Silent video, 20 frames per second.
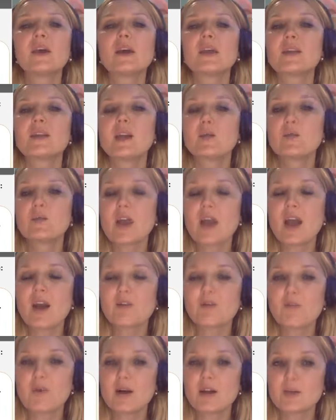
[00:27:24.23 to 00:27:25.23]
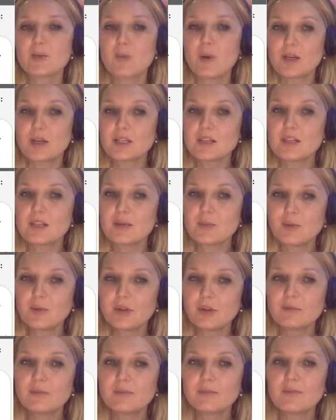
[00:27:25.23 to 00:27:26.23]
Then we have past
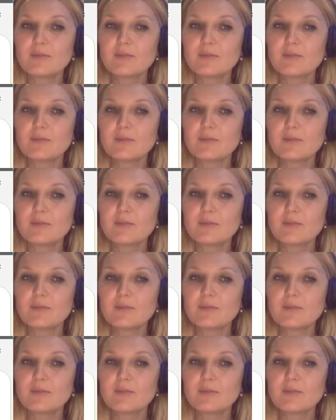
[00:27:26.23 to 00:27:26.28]
participle.